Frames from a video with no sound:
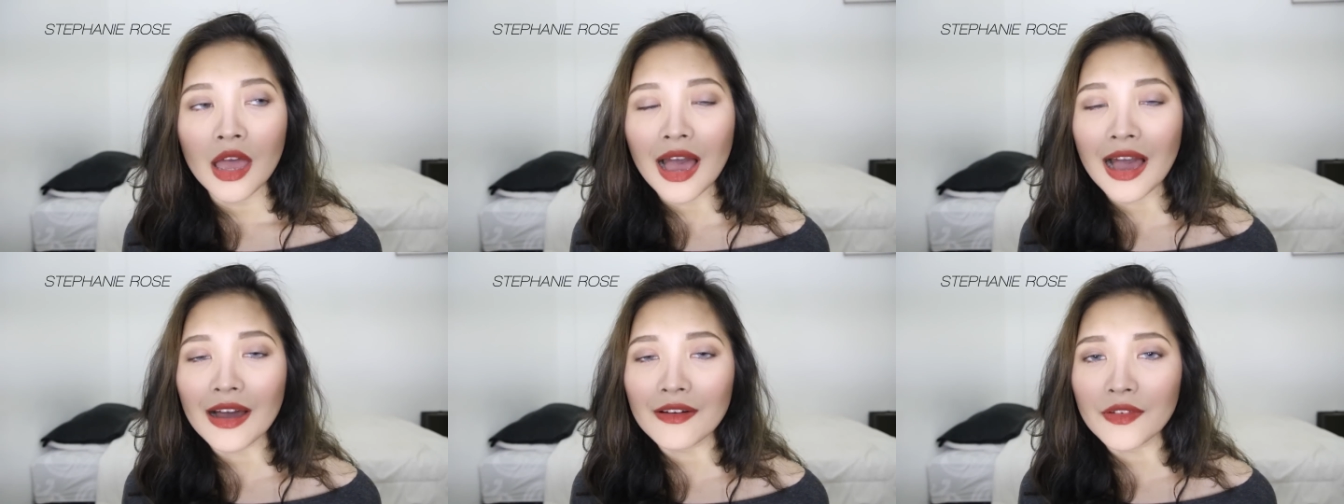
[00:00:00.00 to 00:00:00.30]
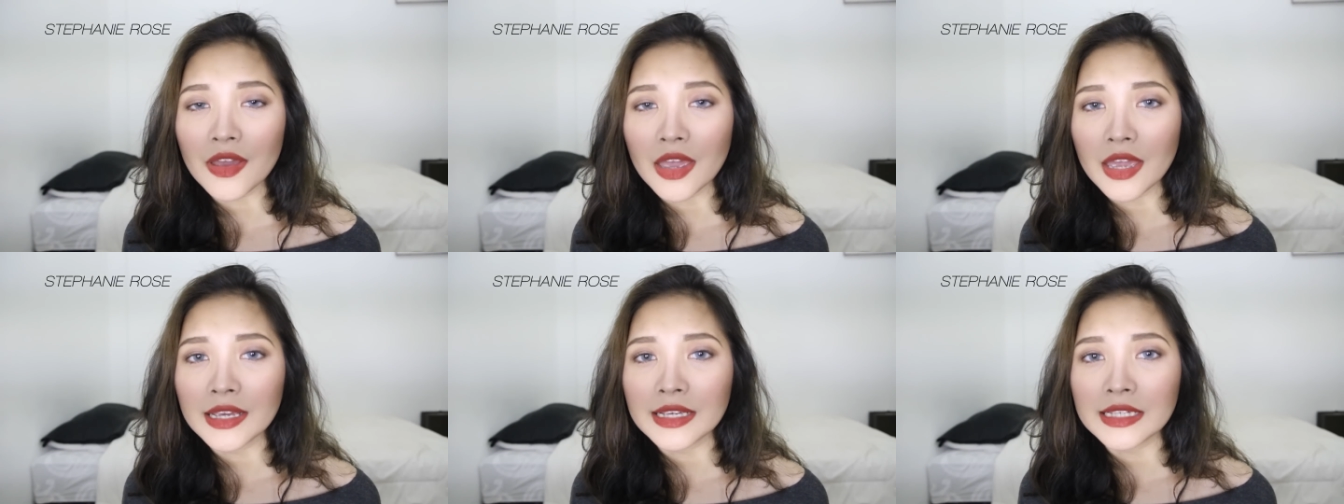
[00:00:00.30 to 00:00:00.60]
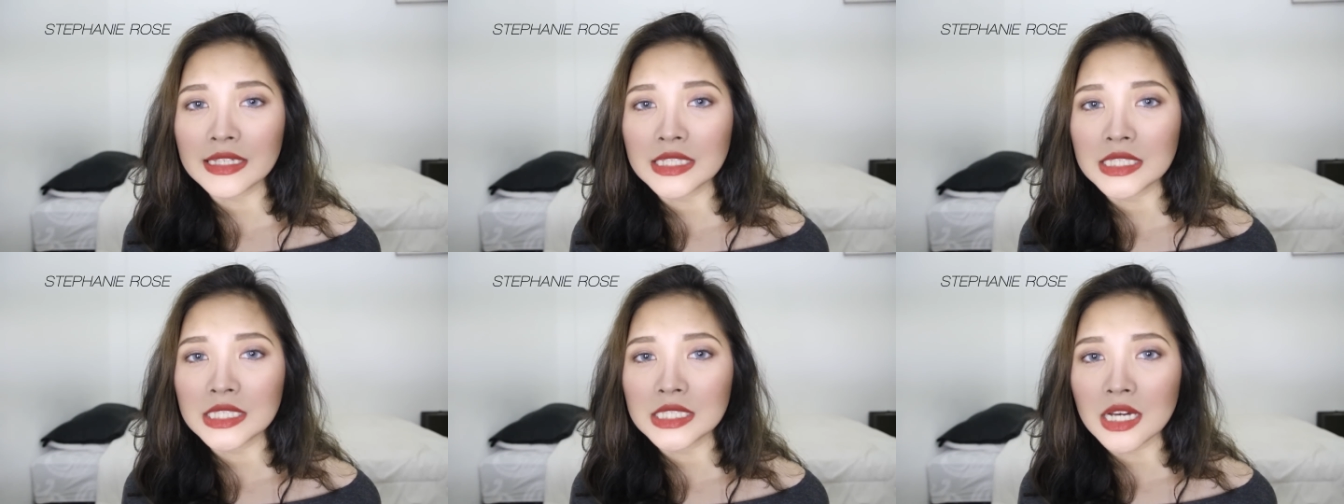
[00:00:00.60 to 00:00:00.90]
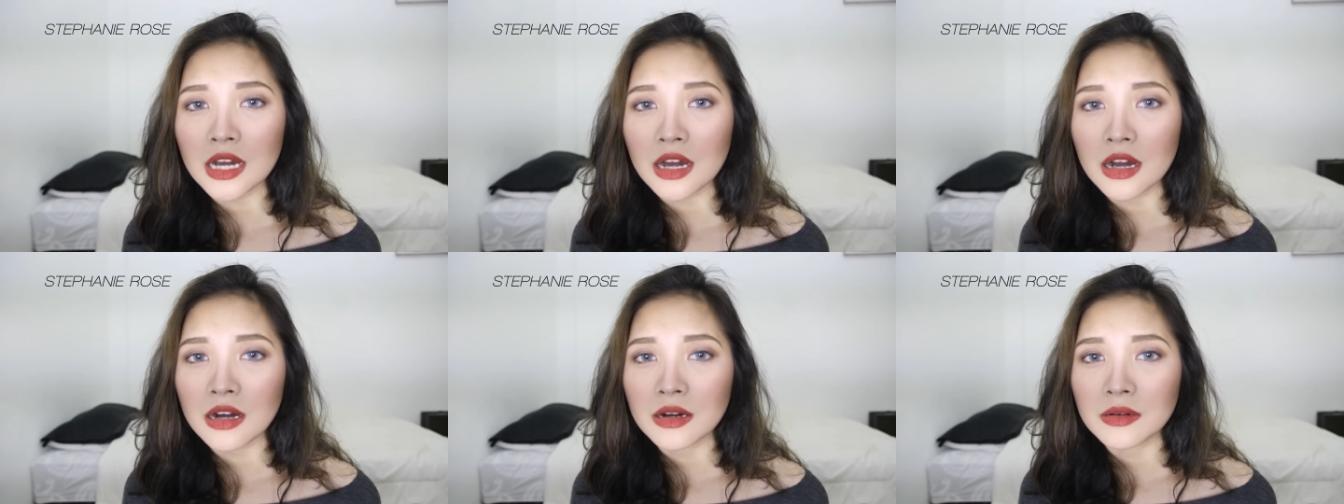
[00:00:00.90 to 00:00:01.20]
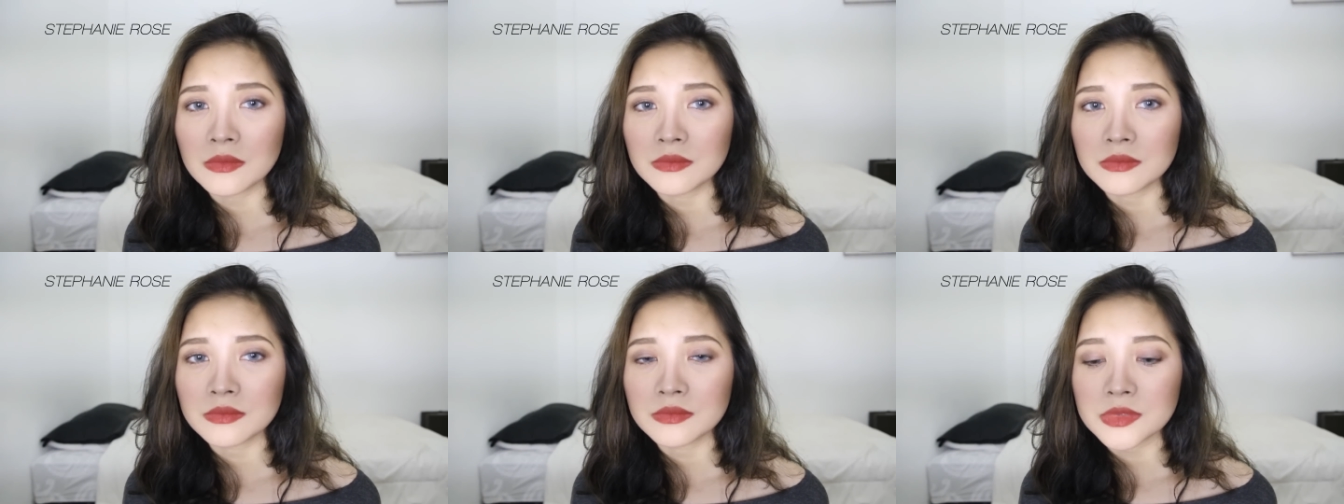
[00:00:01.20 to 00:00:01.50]
have a
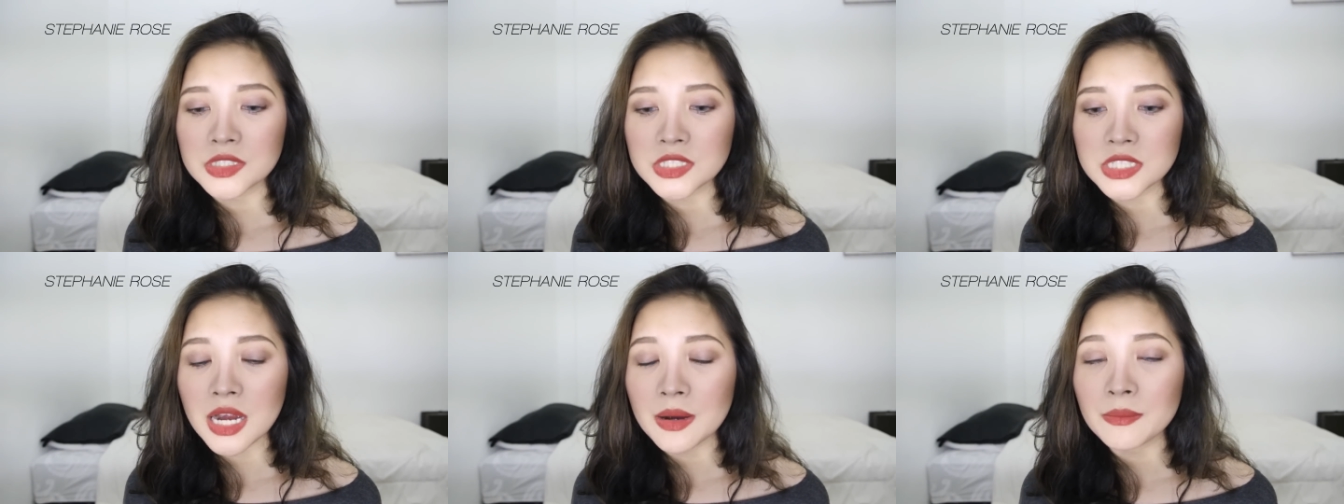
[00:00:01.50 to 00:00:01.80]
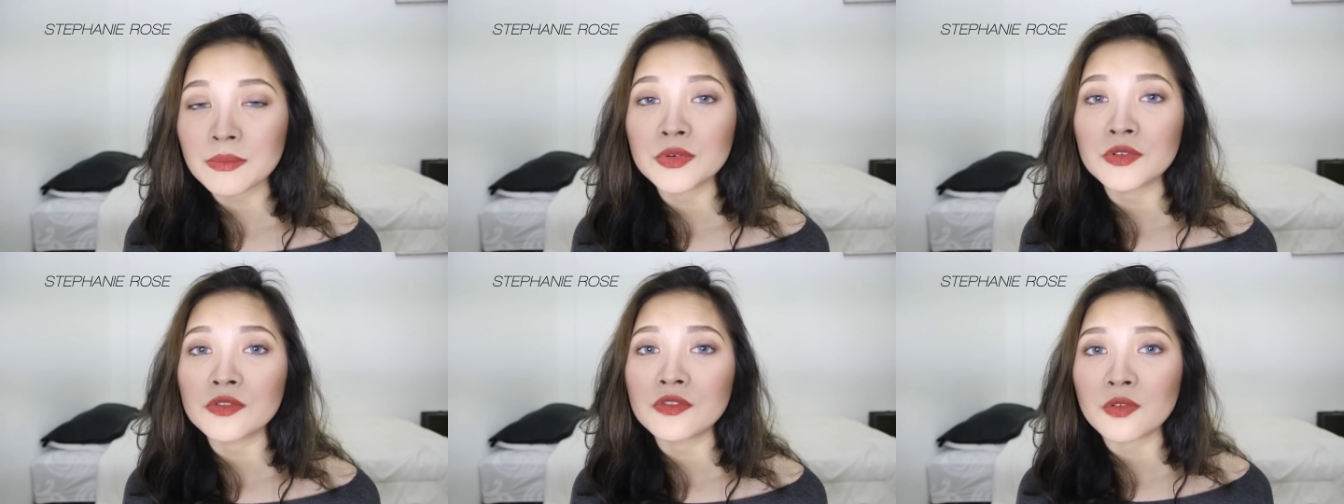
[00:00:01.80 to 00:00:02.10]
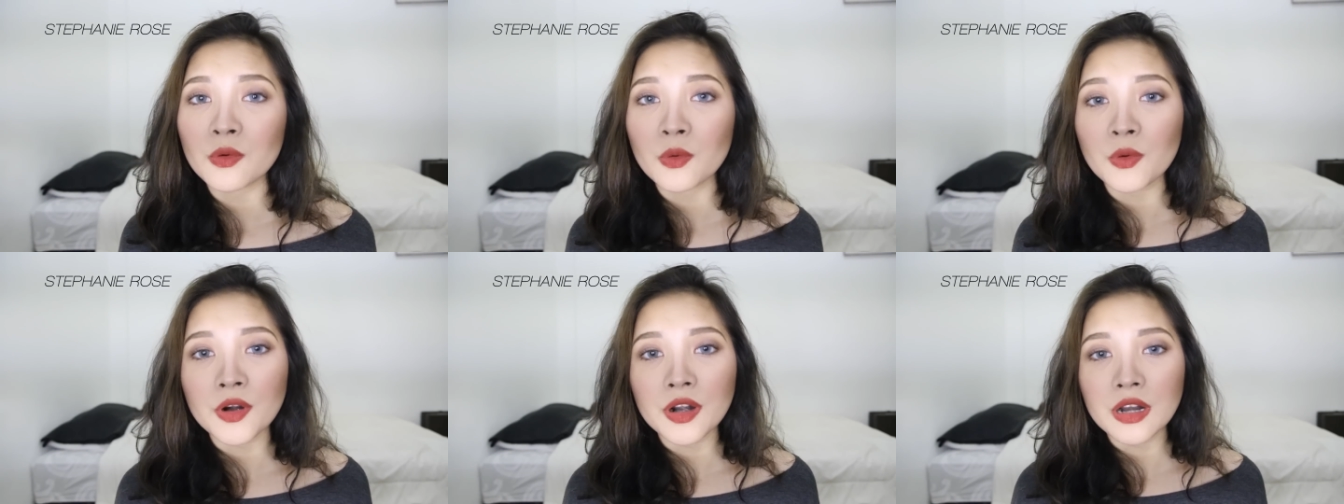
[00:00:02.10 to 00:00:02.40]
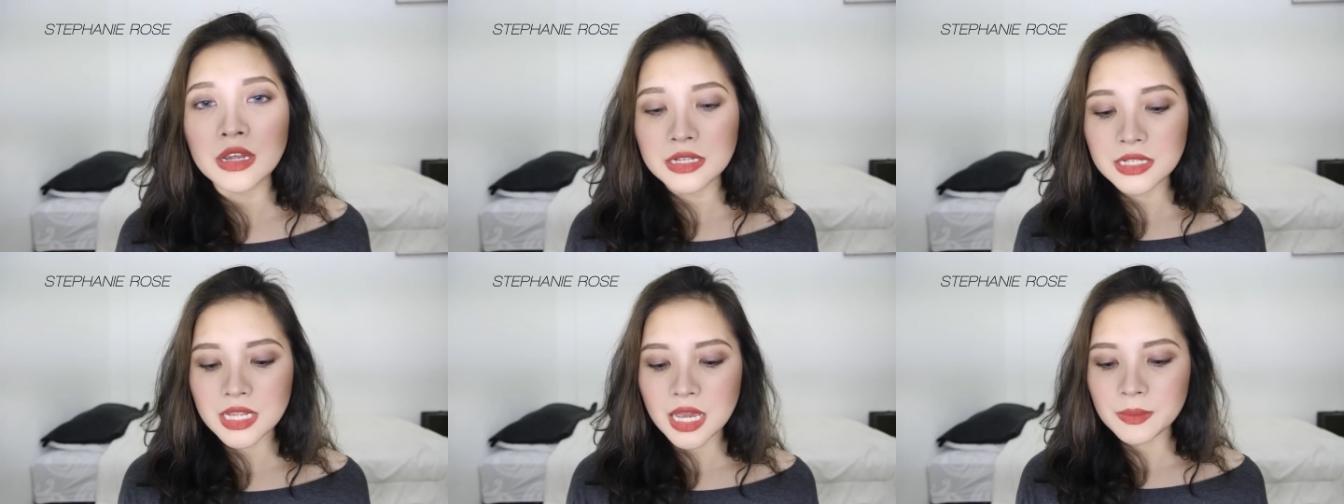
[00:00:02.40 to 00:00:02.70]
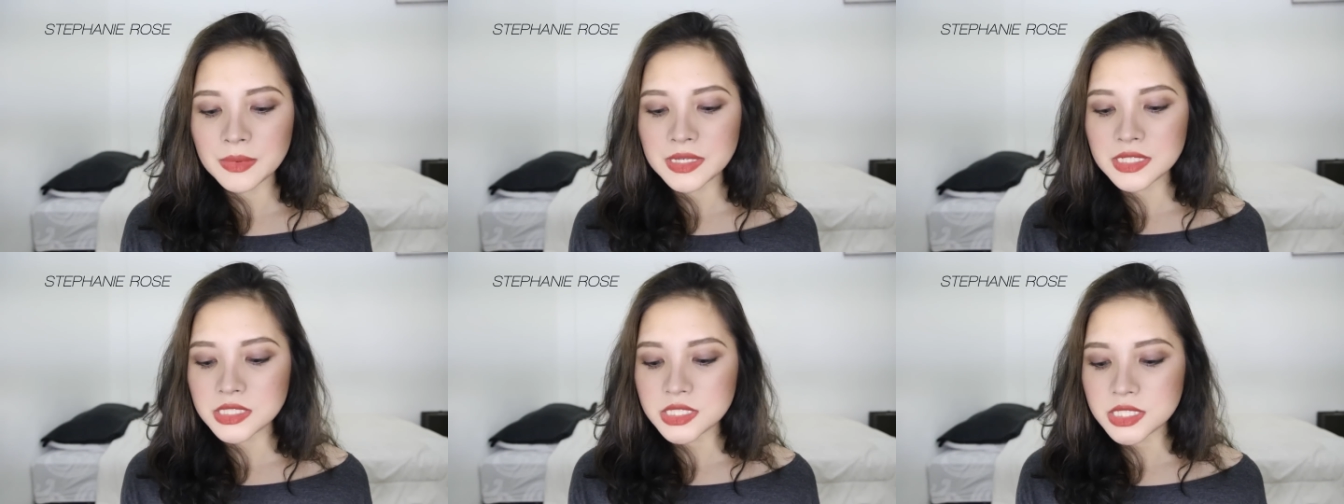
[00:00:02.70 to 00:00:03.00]
um, shampoo for
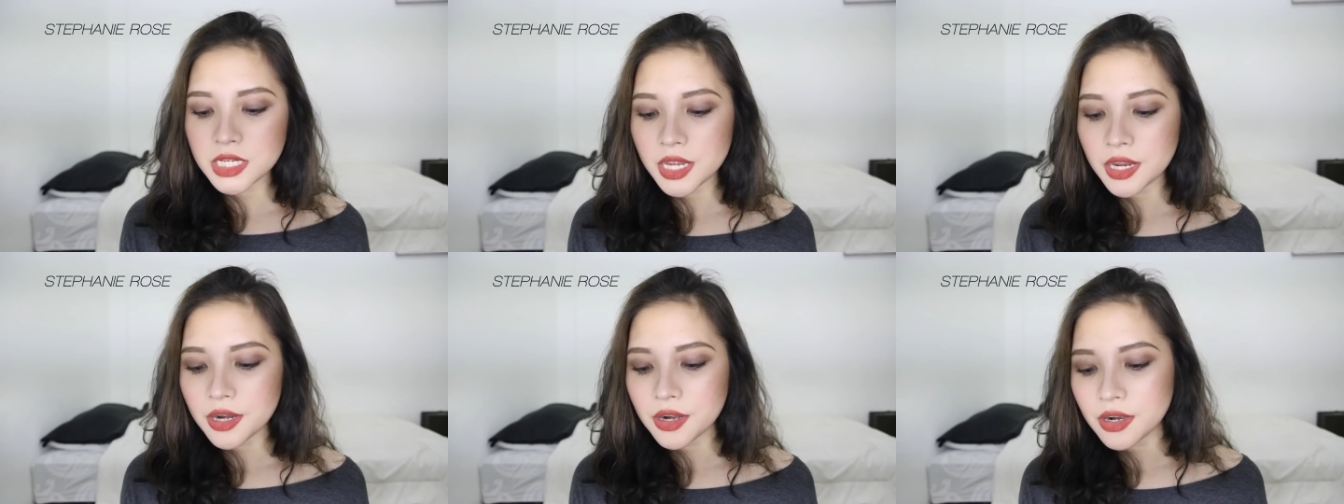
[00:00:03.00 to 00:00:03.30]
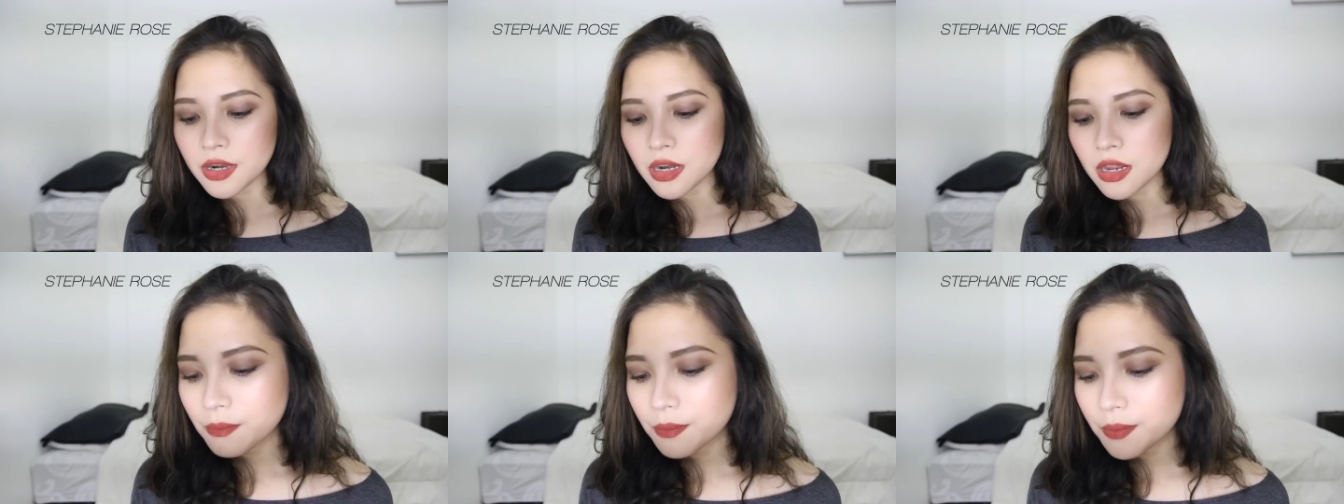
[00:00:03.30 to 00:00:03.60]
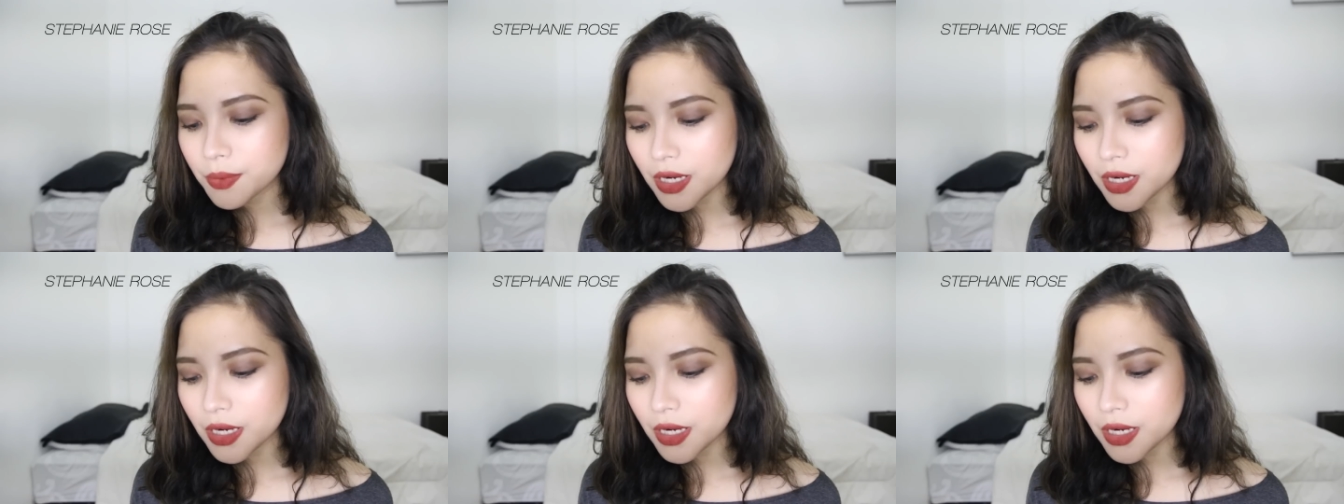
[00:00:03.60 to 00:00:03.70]
damaged hair.